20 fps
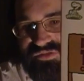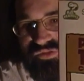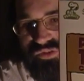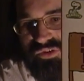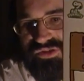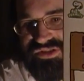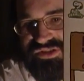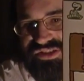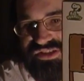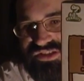this
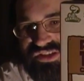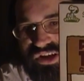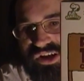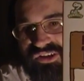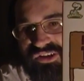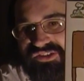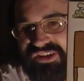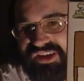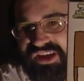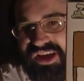of course is
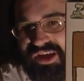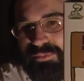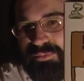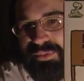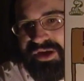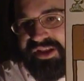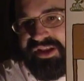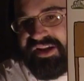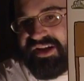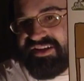called
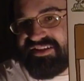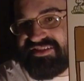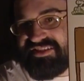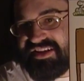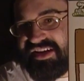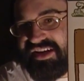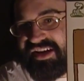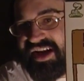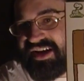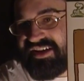the
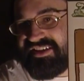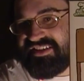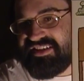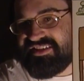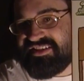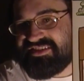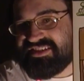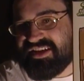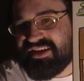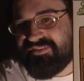Peanuts
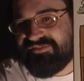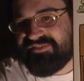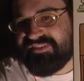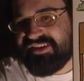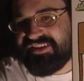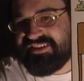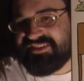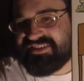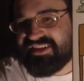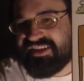
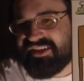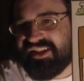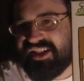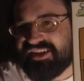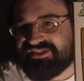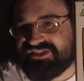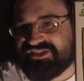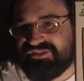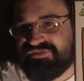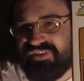1970s
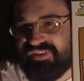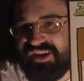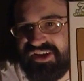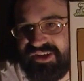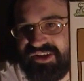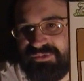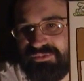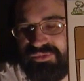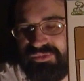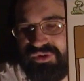Collection
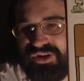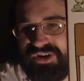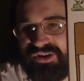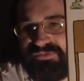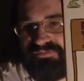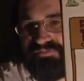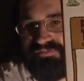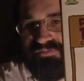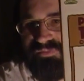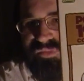Volume
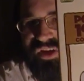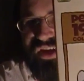1.